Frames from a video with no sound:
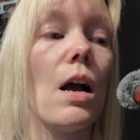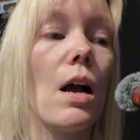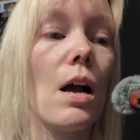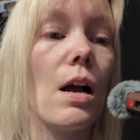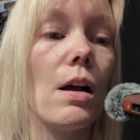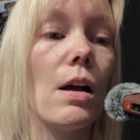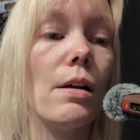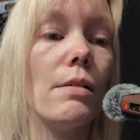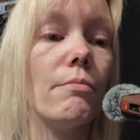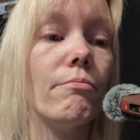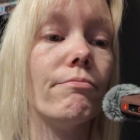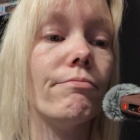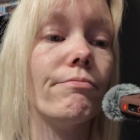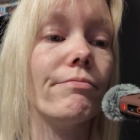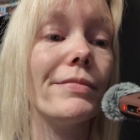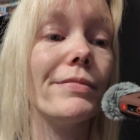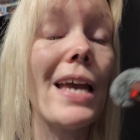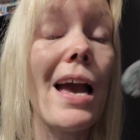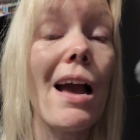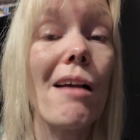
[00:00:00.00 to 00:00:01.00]

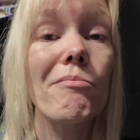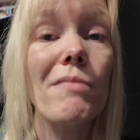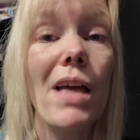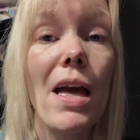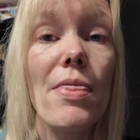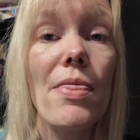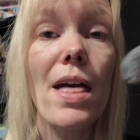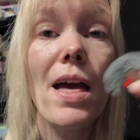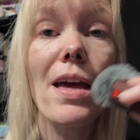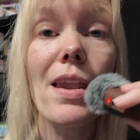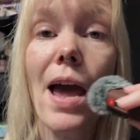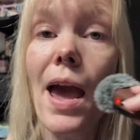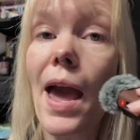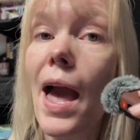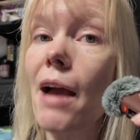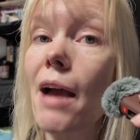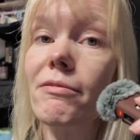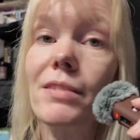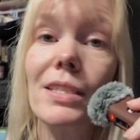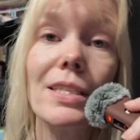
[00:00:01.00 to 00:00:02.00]
Yeah, and then I
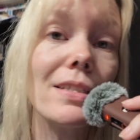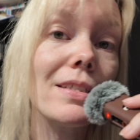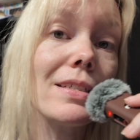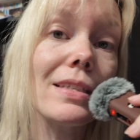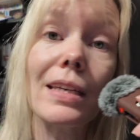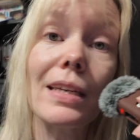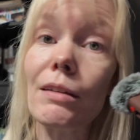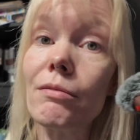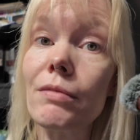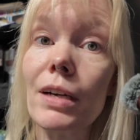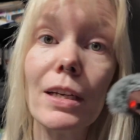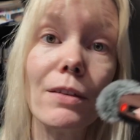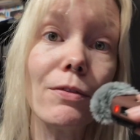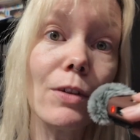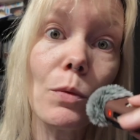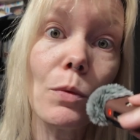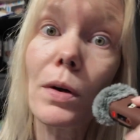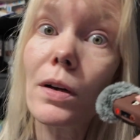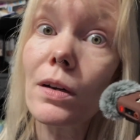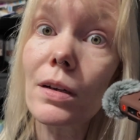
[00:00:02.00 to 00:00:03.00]
have to get ready
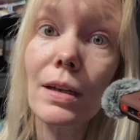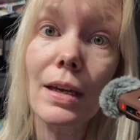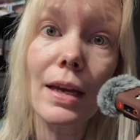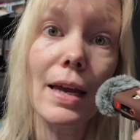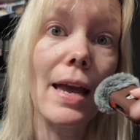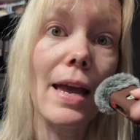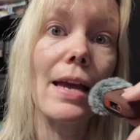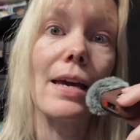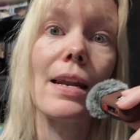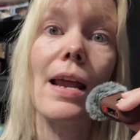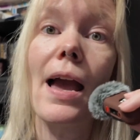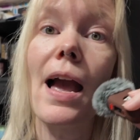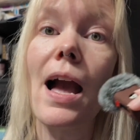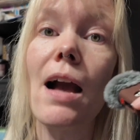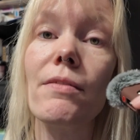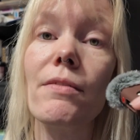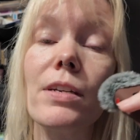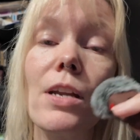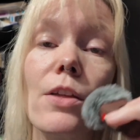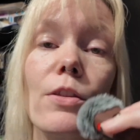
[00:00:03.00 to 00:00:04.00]
for work, and I
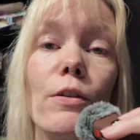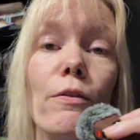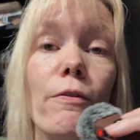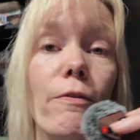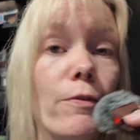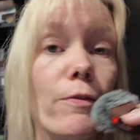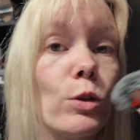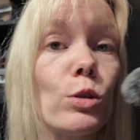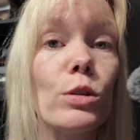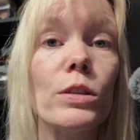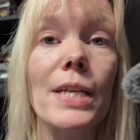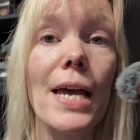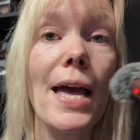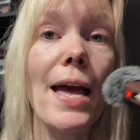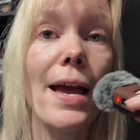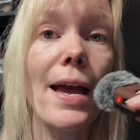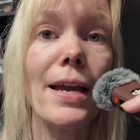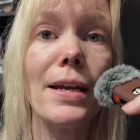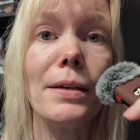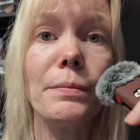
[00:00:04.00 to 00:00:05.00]
have another full
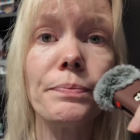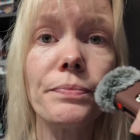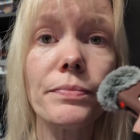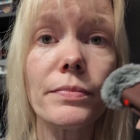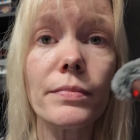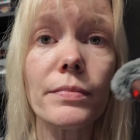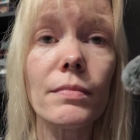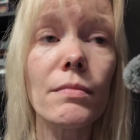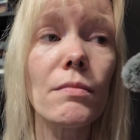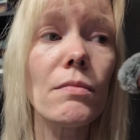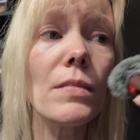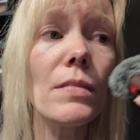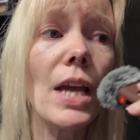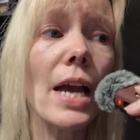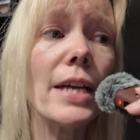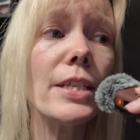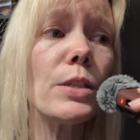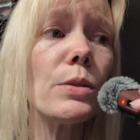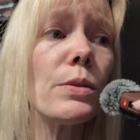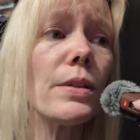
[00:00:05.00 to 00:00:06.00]
day.
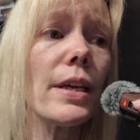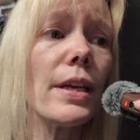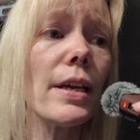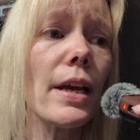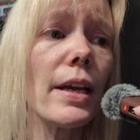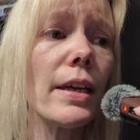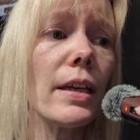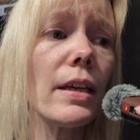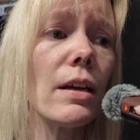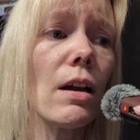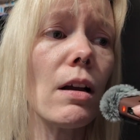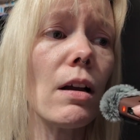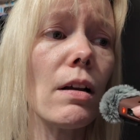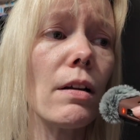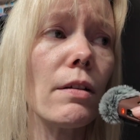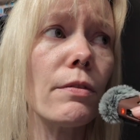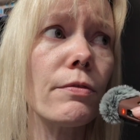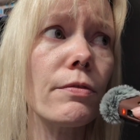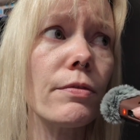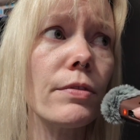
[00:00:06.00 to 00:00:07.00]
I don't think I get
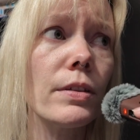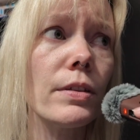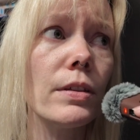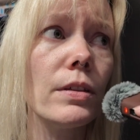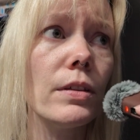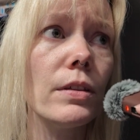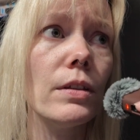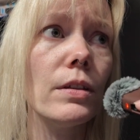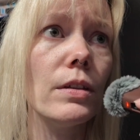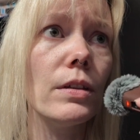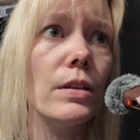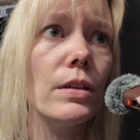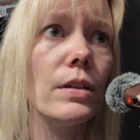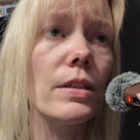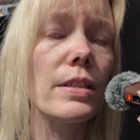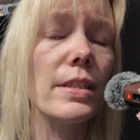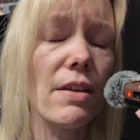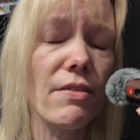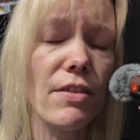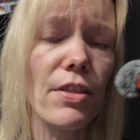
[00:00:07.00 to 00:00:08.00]
off
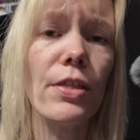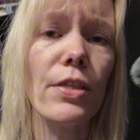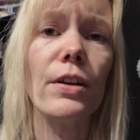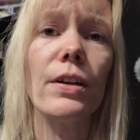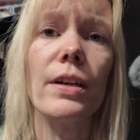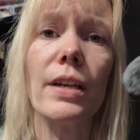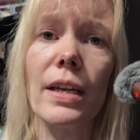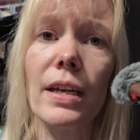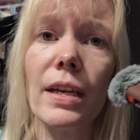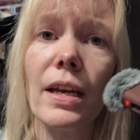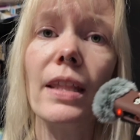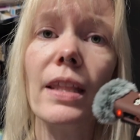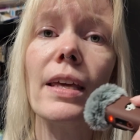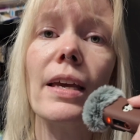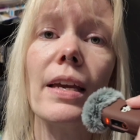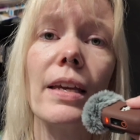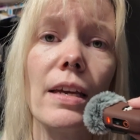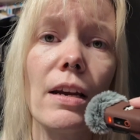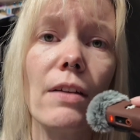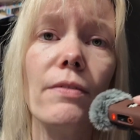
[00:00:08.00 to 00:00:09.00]
7:30. I think
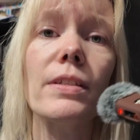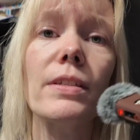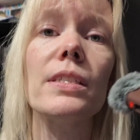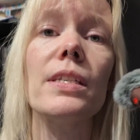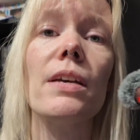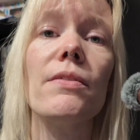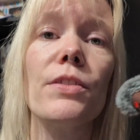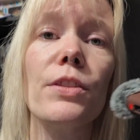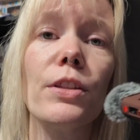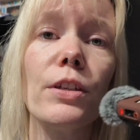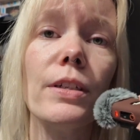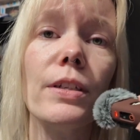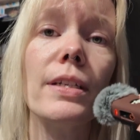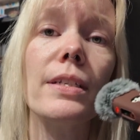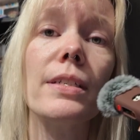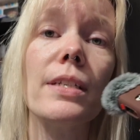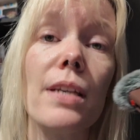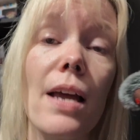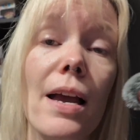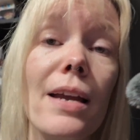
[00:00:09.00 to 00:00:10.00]
I get off at 7:30
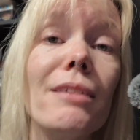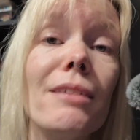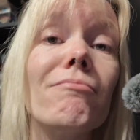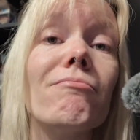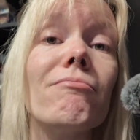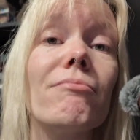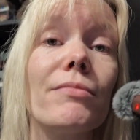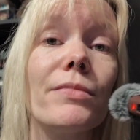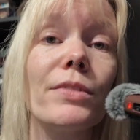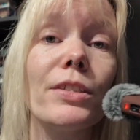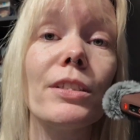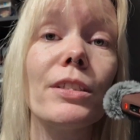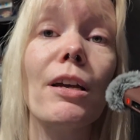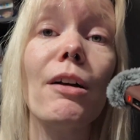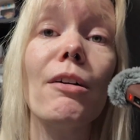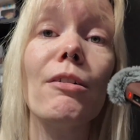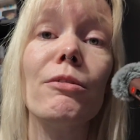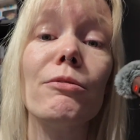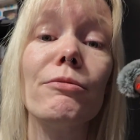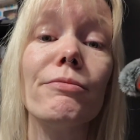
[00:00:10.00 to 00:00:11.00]
tonight.
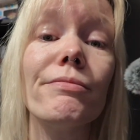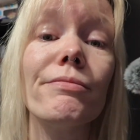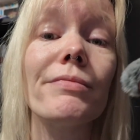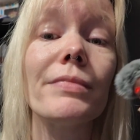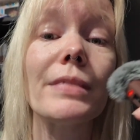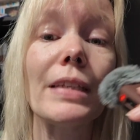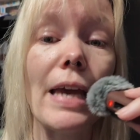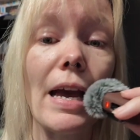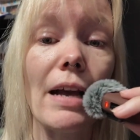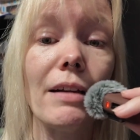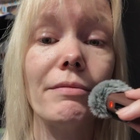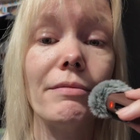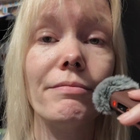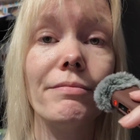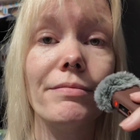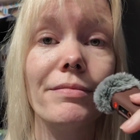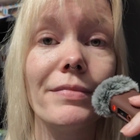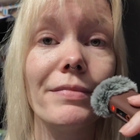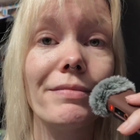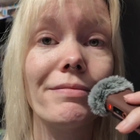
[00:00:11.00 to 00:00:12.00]
So yeah,
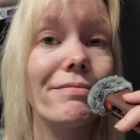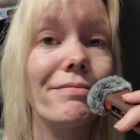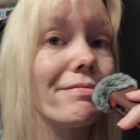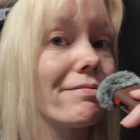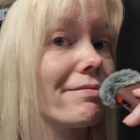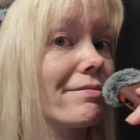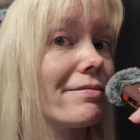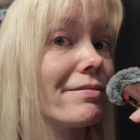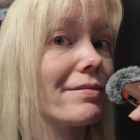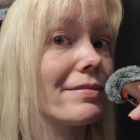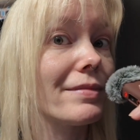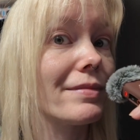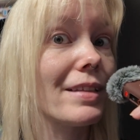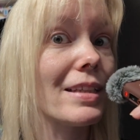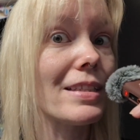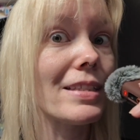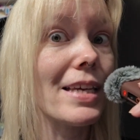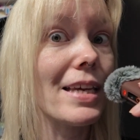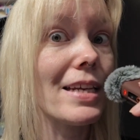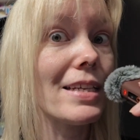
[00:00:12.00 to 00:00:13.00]

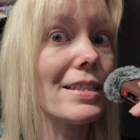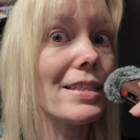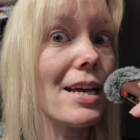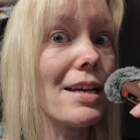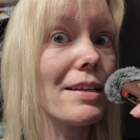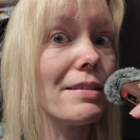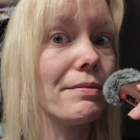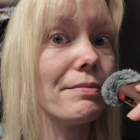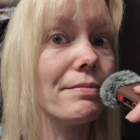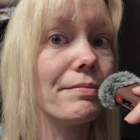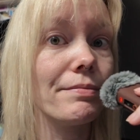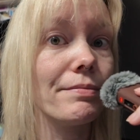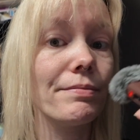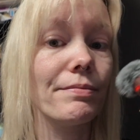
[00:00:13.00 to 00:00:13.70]
let's get it done.